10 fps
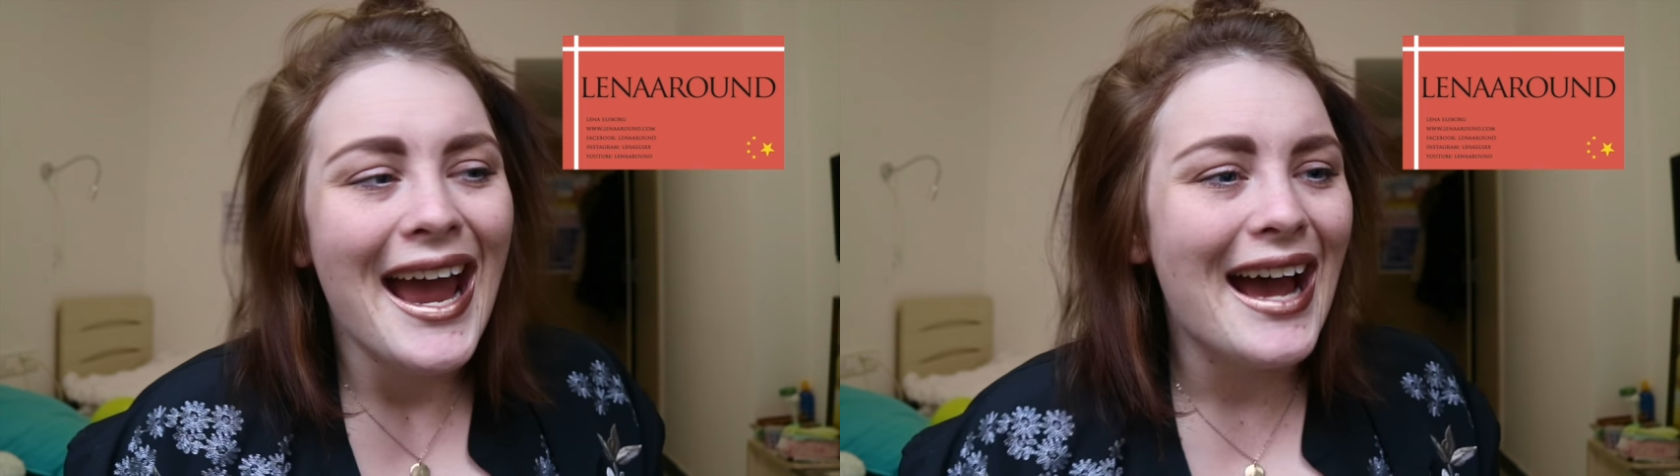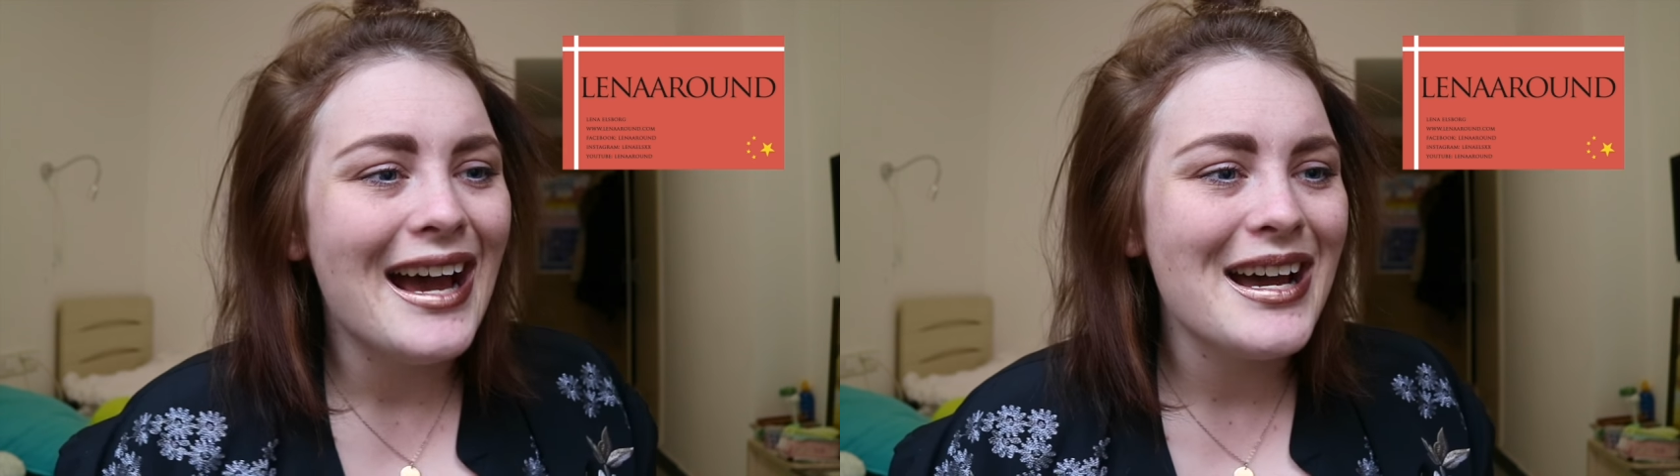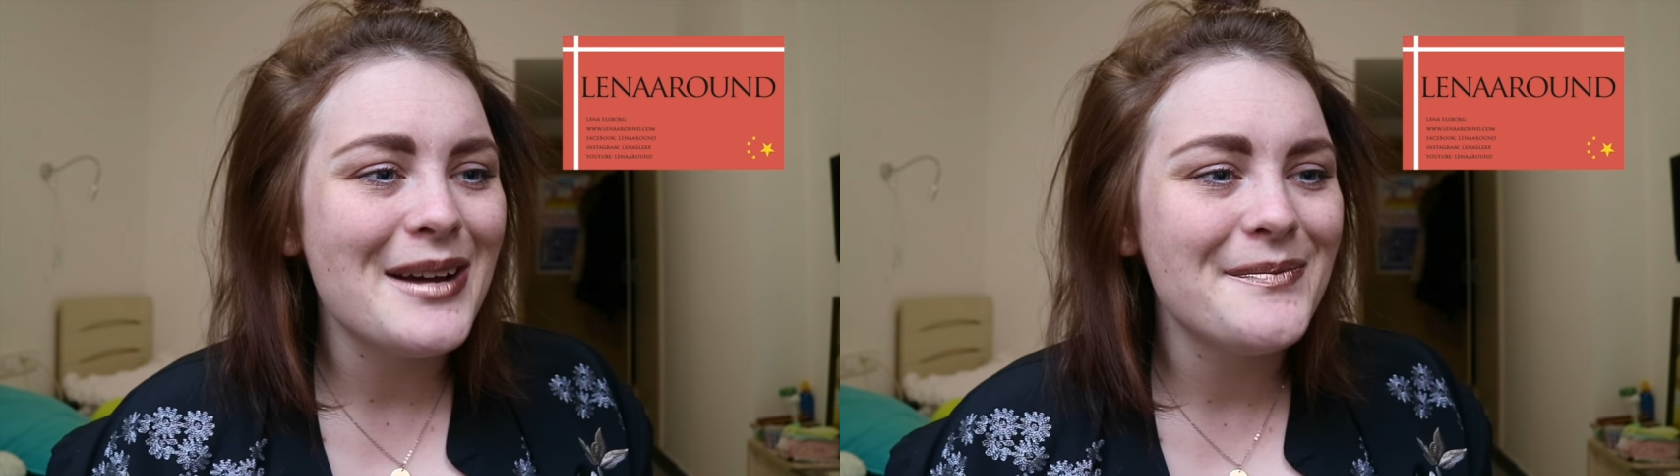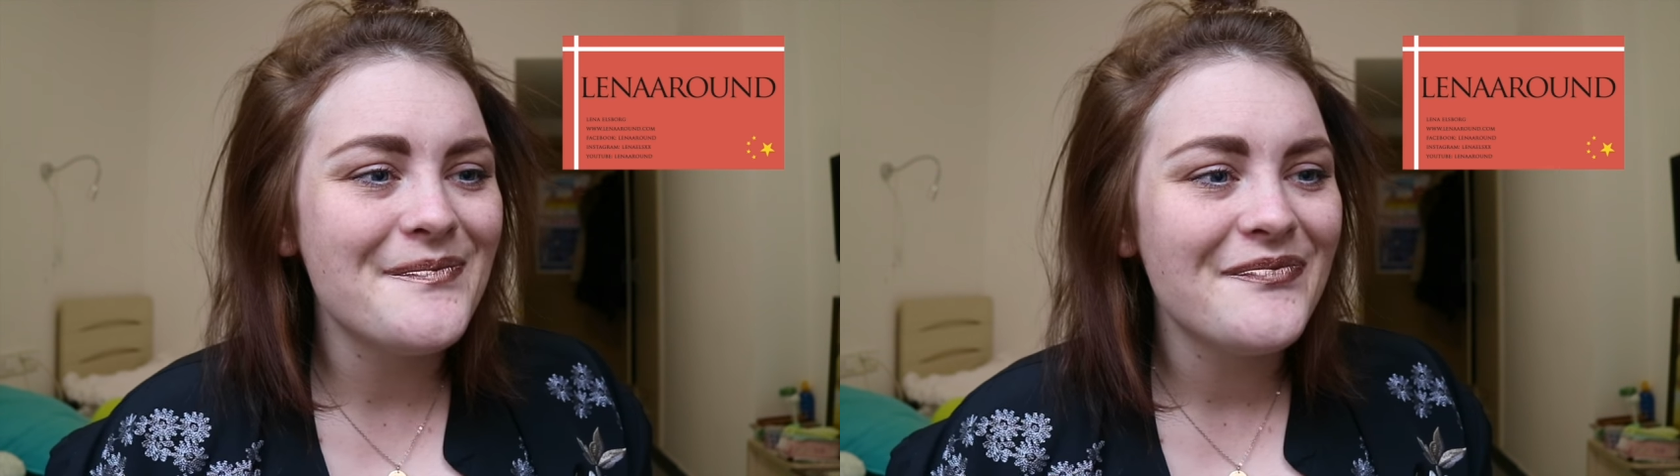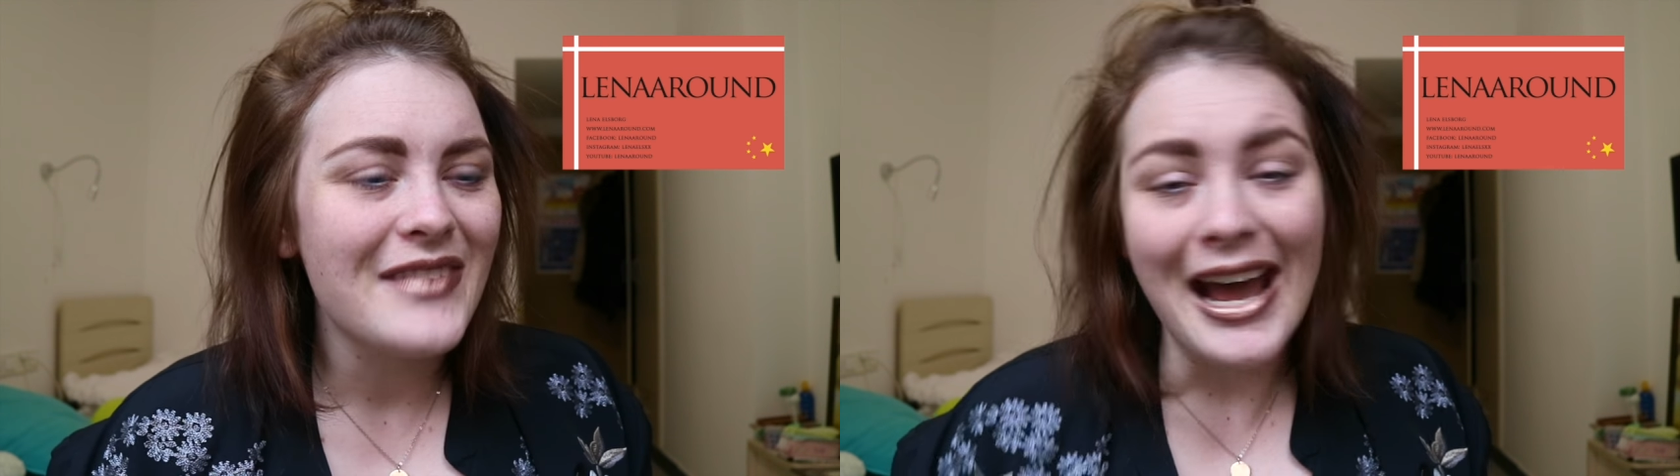I
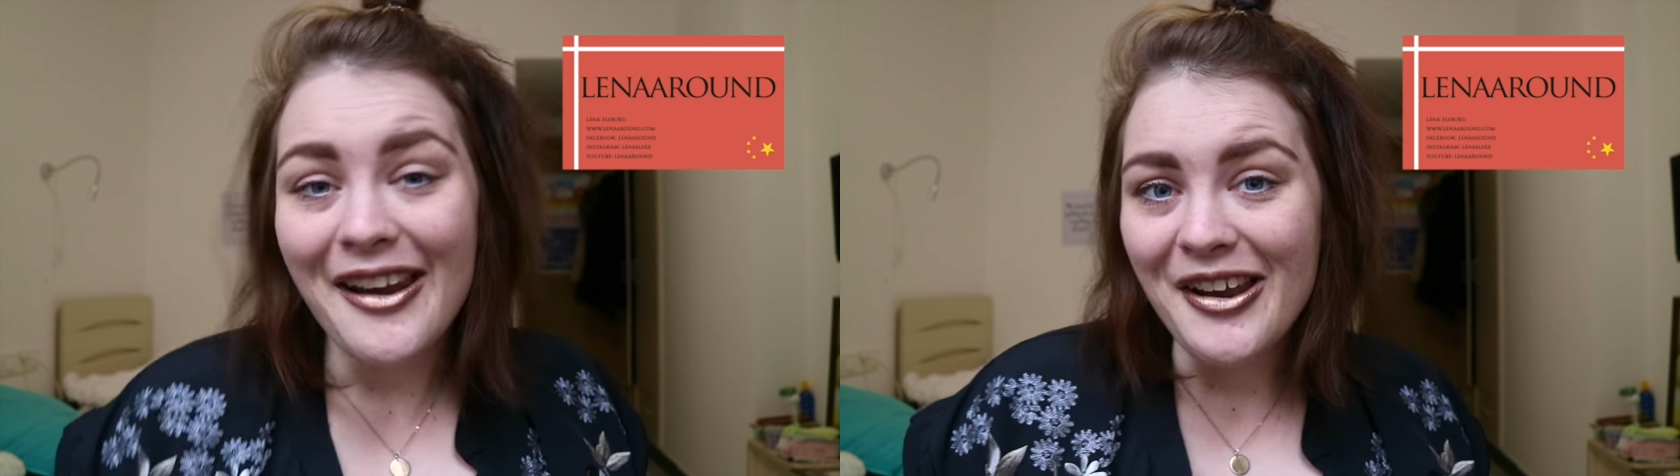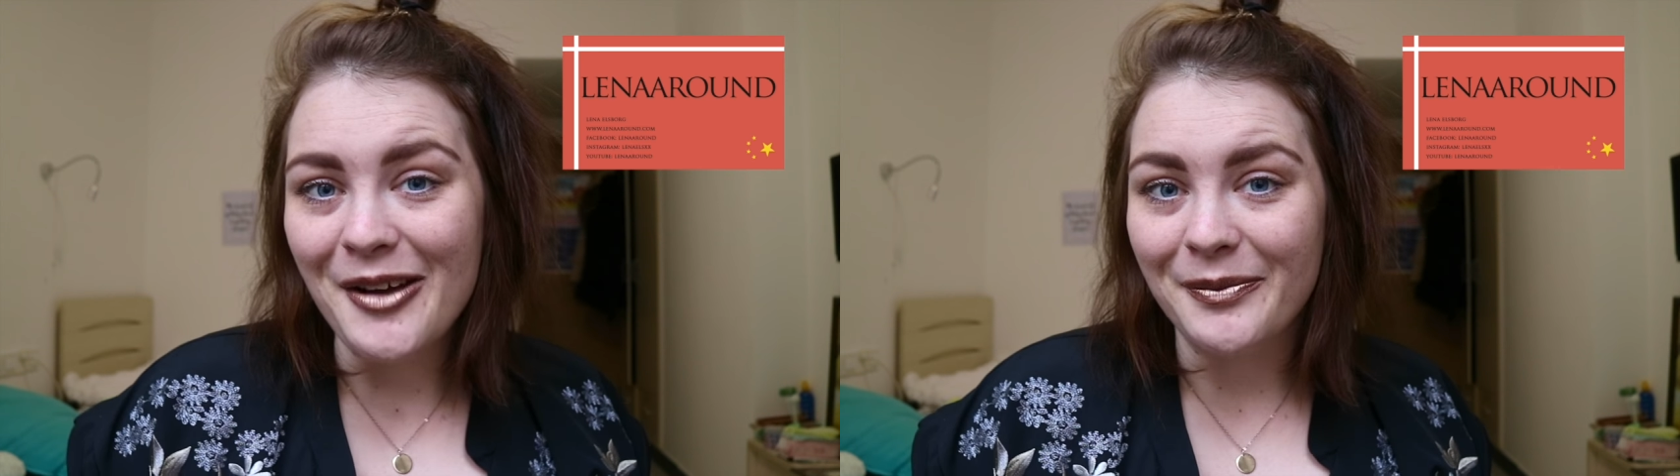don't know,